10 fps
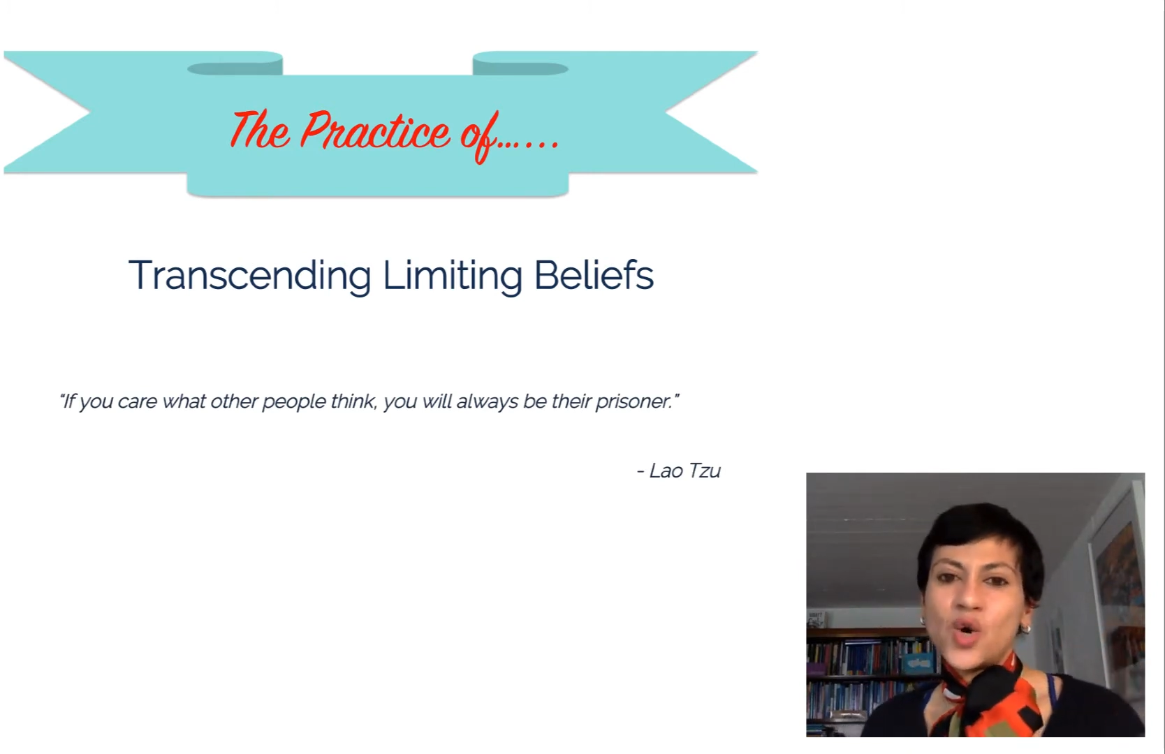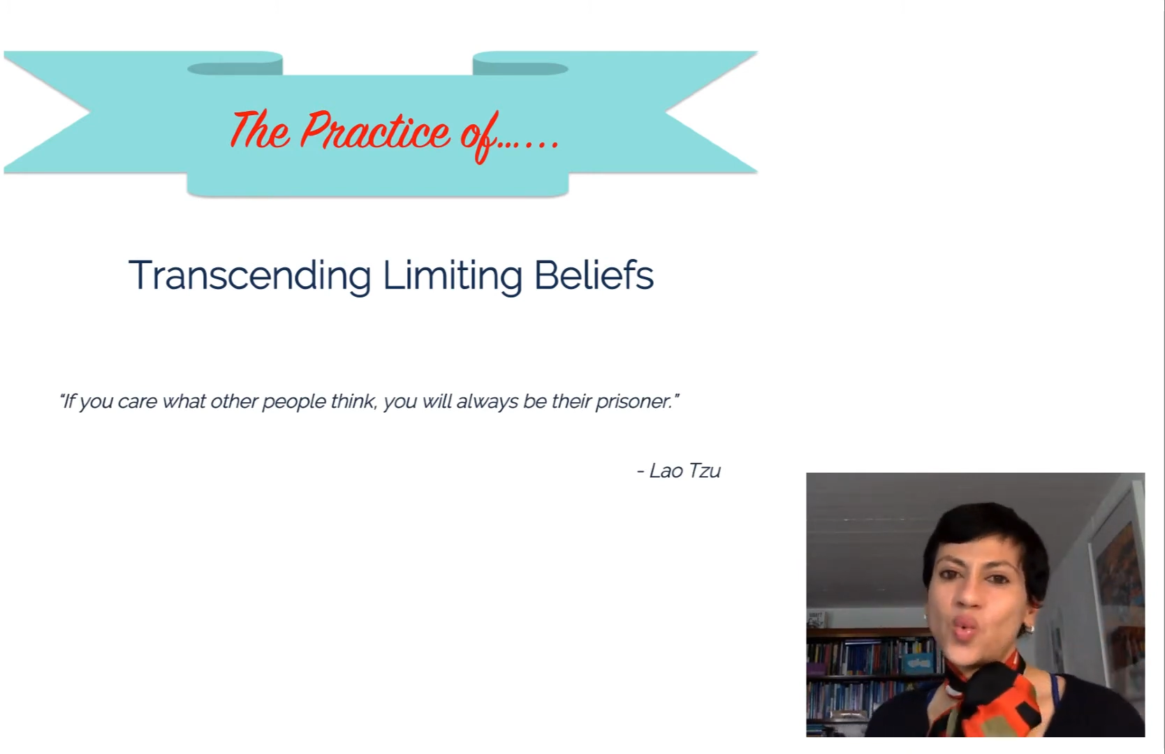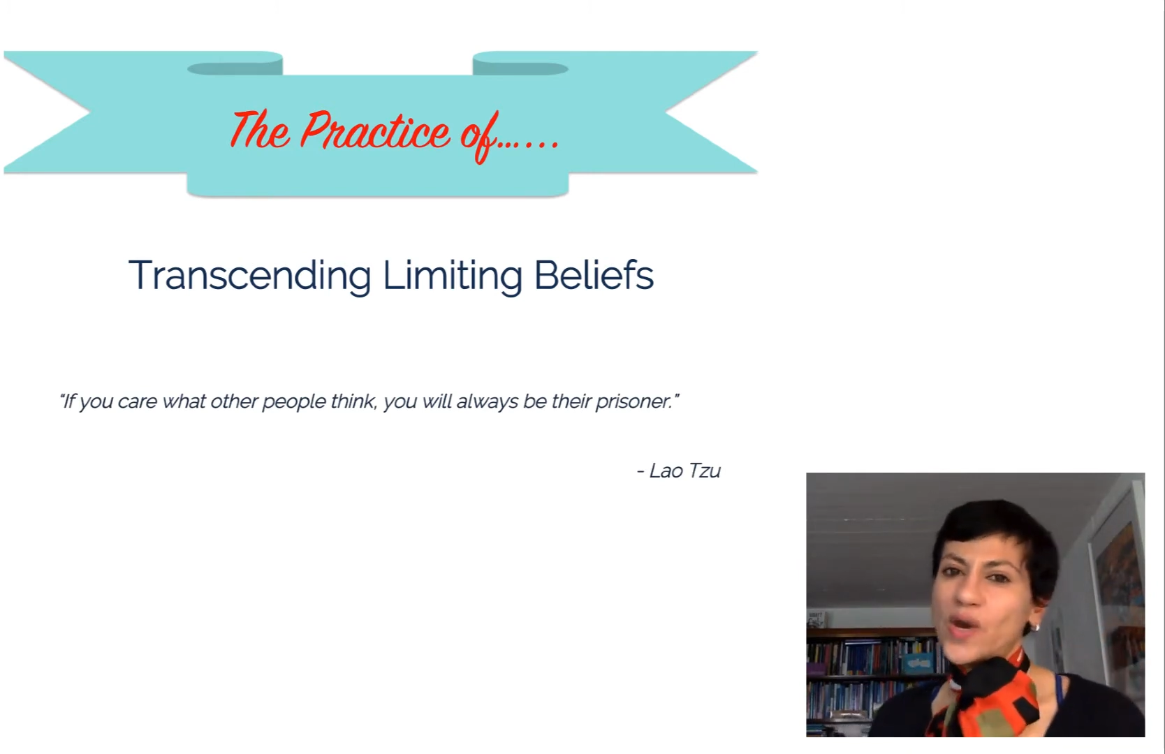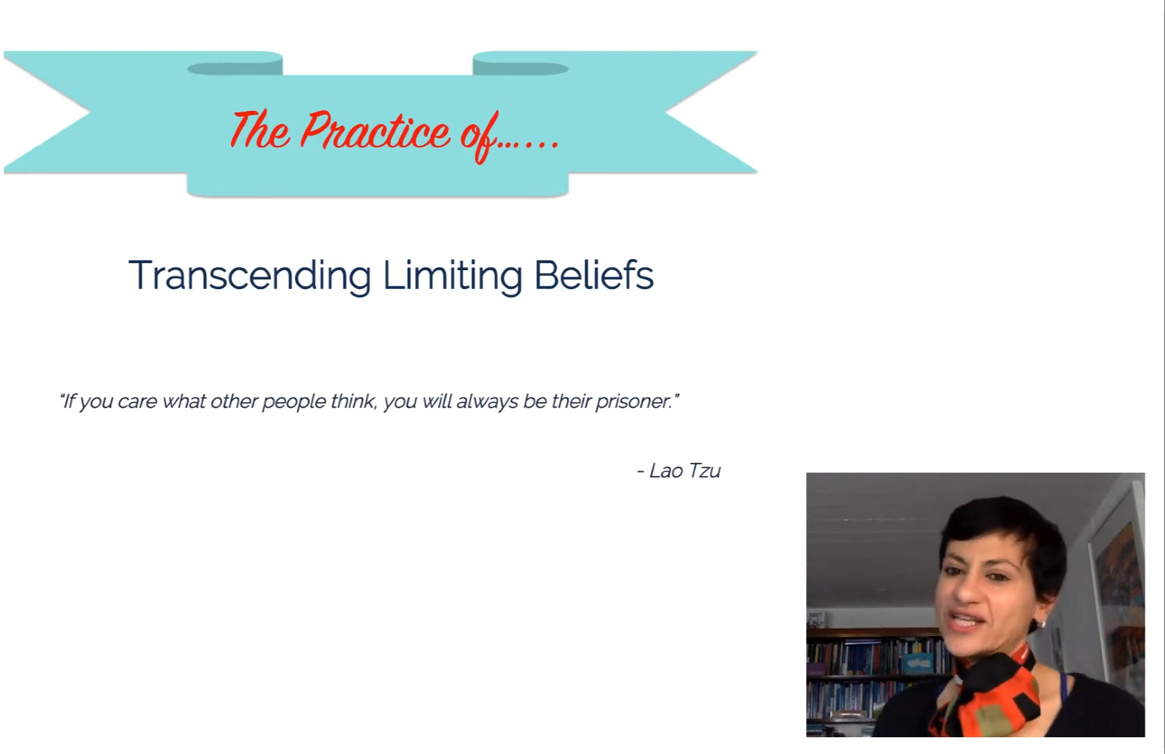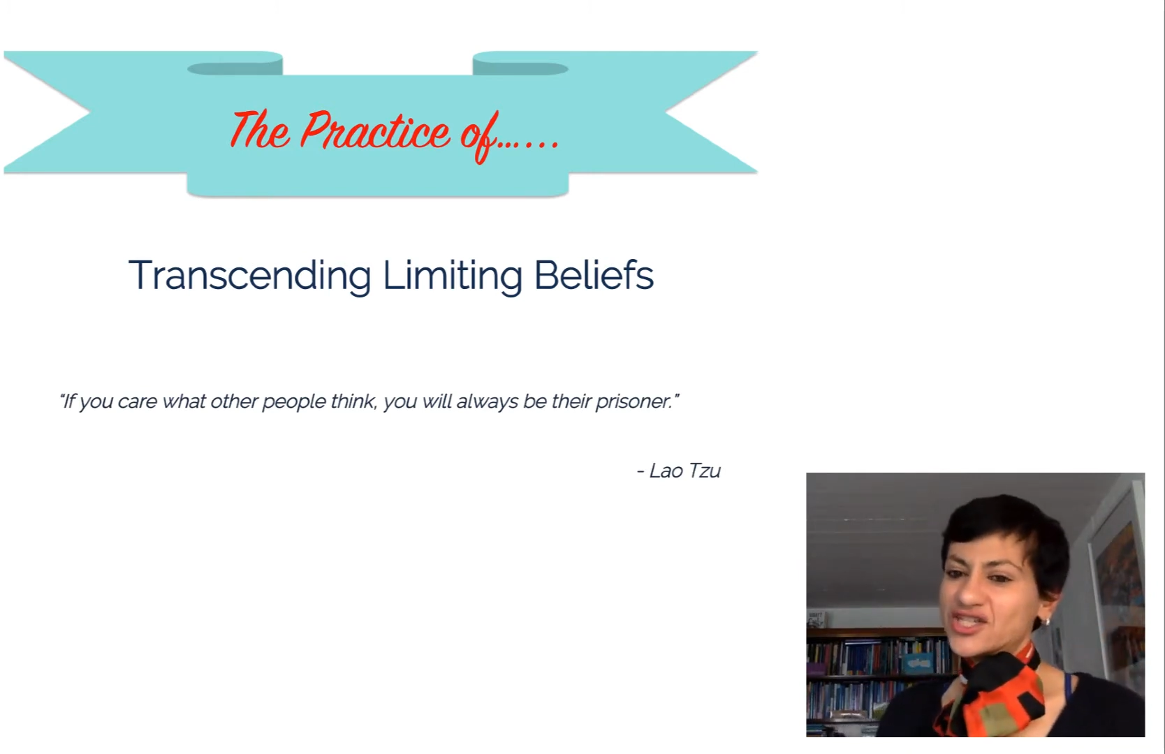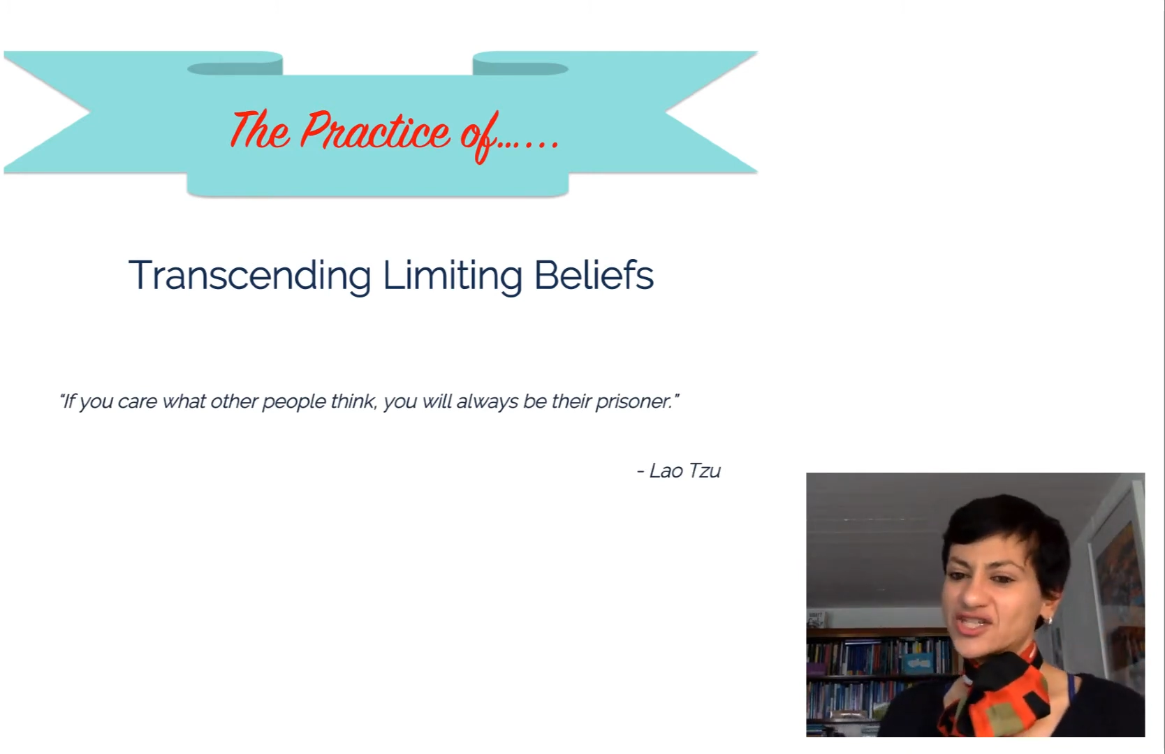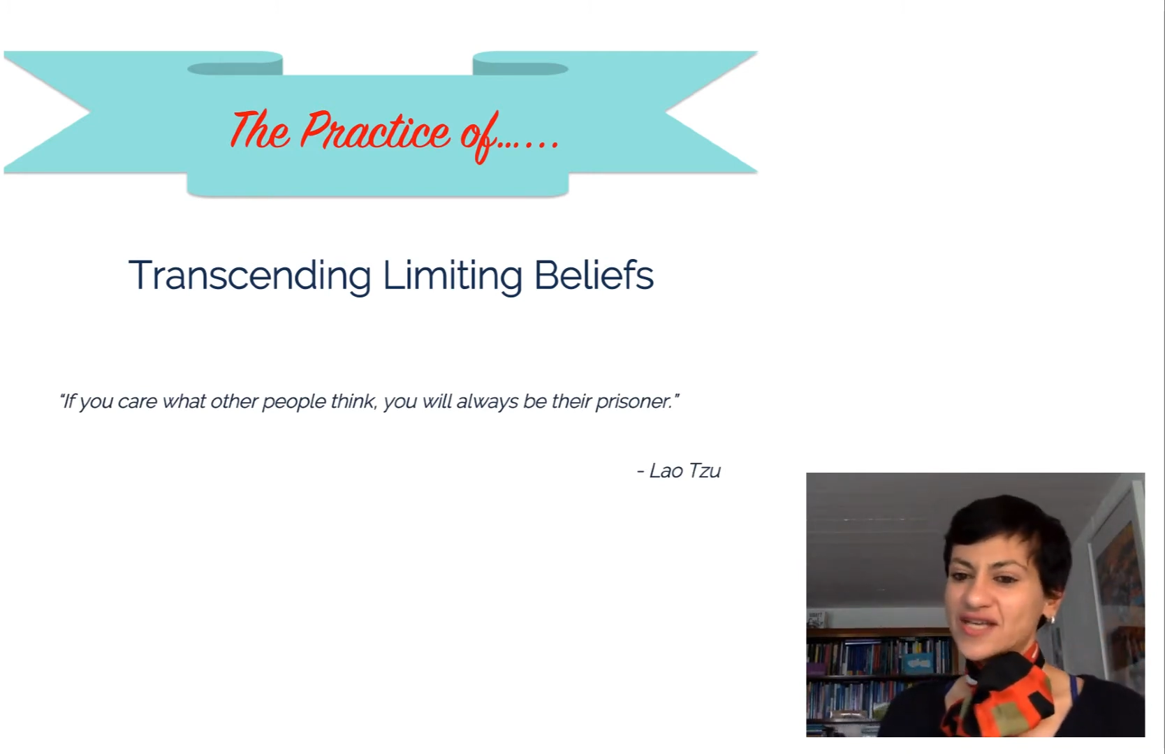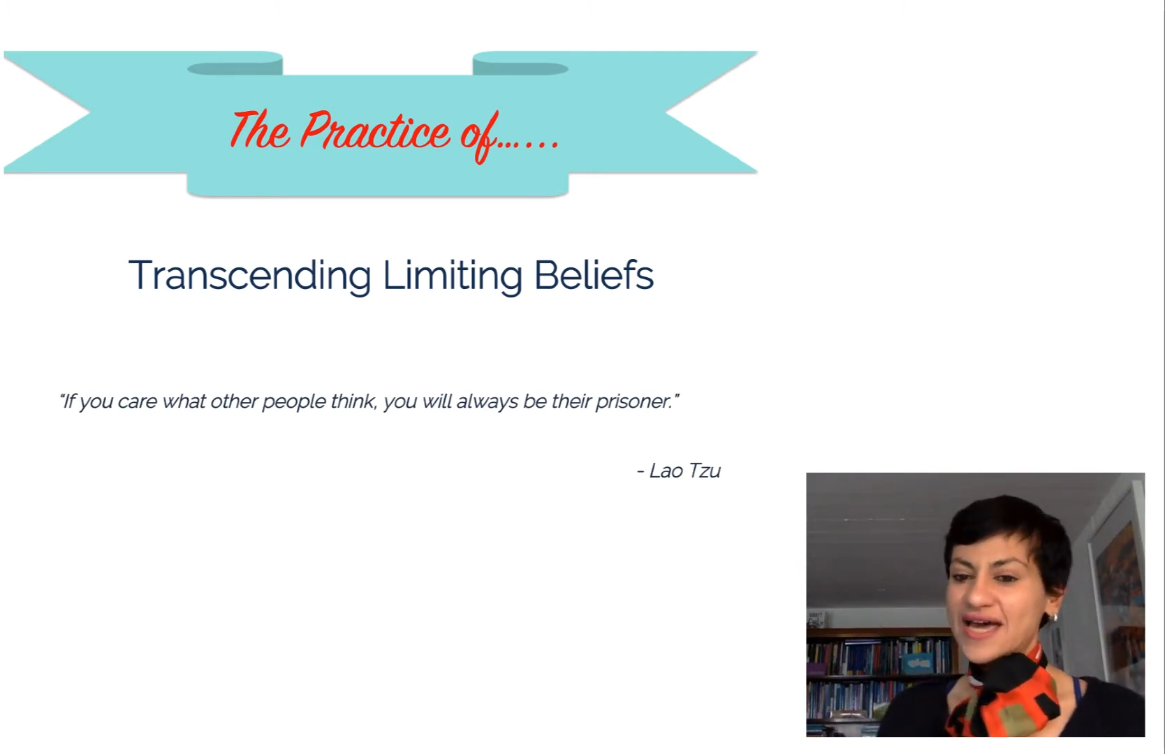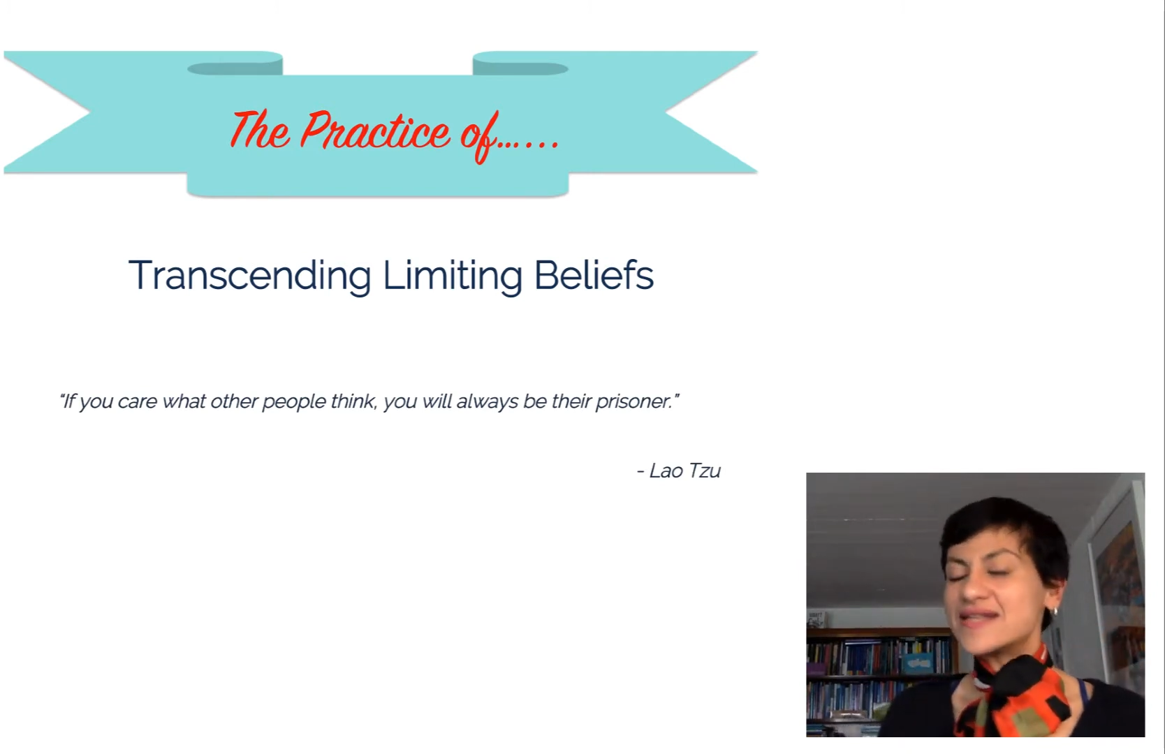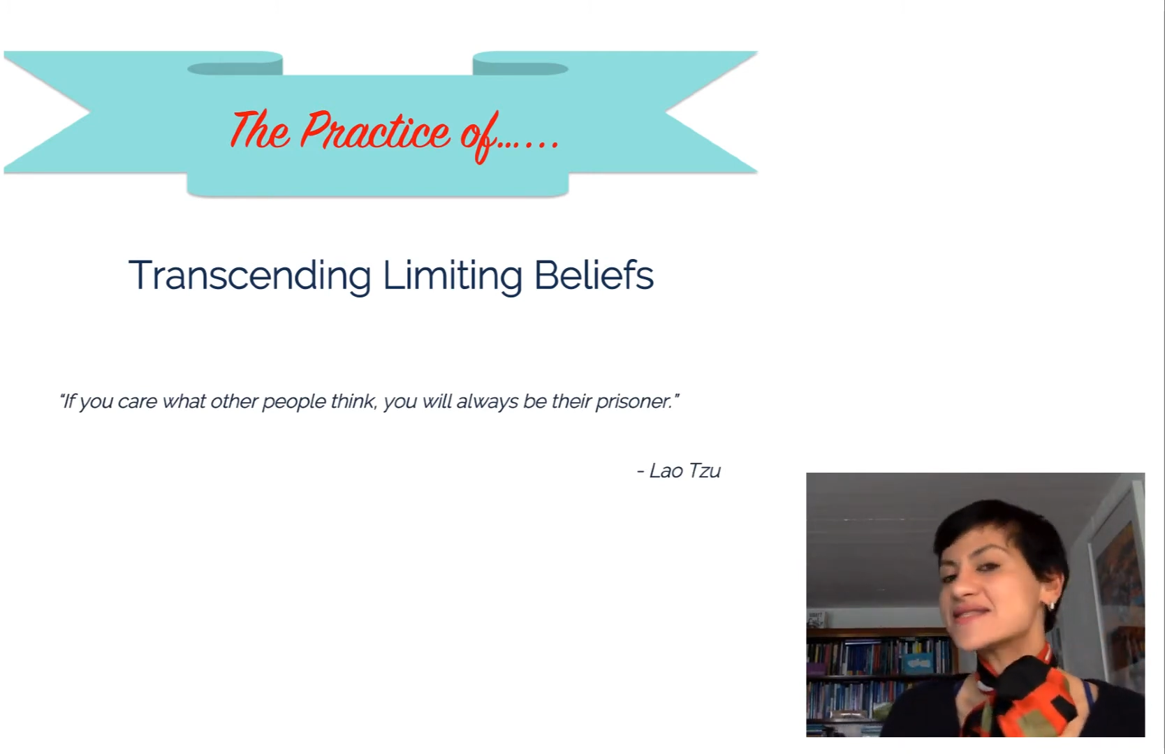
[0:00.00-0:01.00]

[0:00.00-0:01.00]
which is going